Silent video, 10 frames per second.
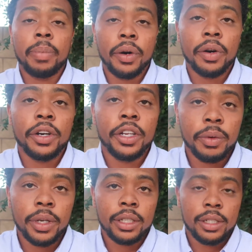per
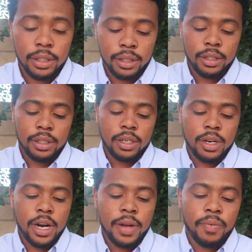unit.
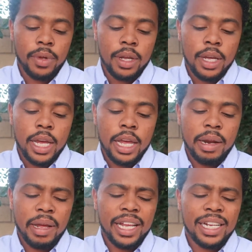All right,
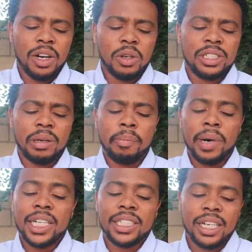and it goes to
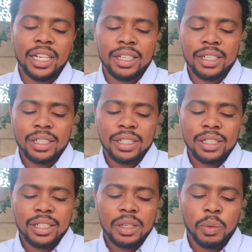budgeted,
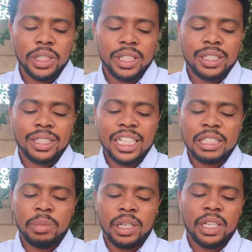which is
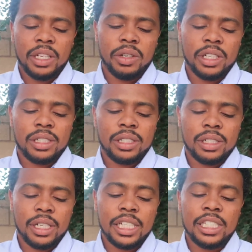6 billing units,
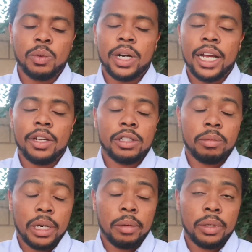and this is what I use
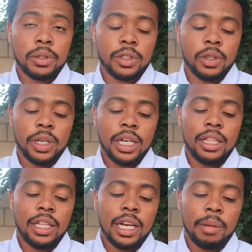on my bill. So
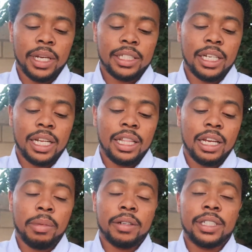anything, I'm guessing
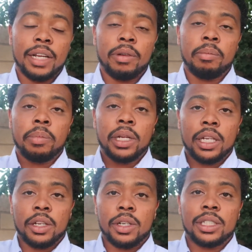anything above 7
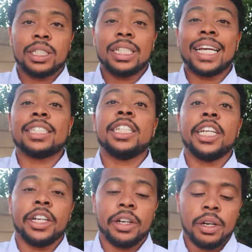billing units is the next
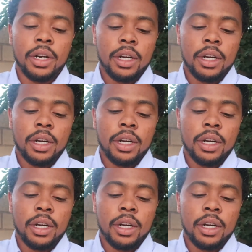tier,